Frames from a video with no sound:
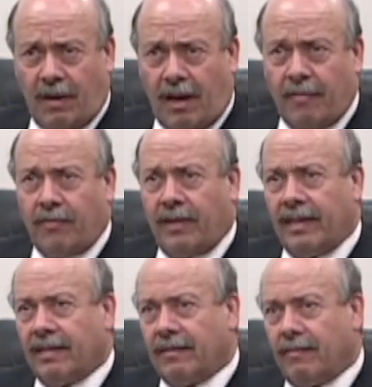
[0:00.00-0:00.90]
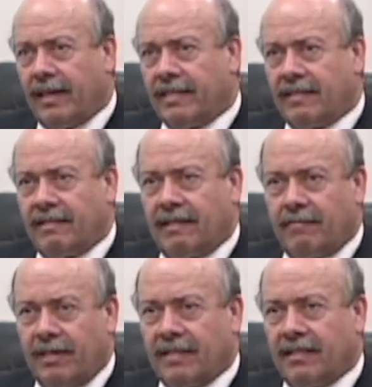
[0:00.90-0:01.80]
operating on the basis
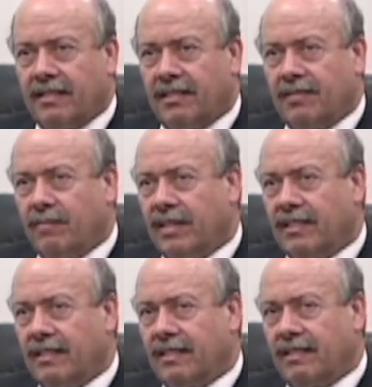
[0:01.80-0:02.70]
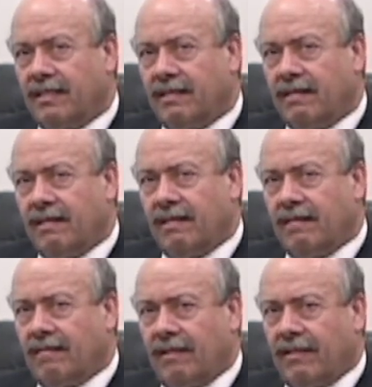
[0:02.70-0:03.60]
that business is business,
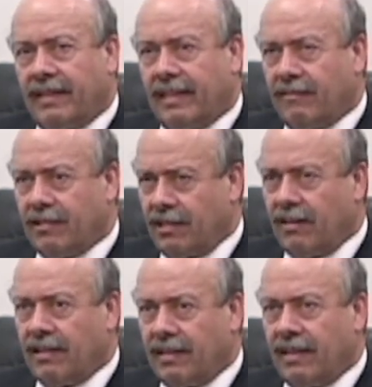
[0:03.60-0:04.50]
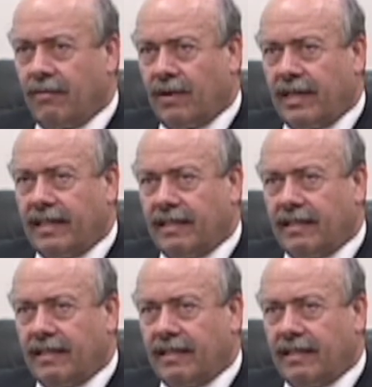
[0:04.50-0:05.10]
Larry never saw it that way.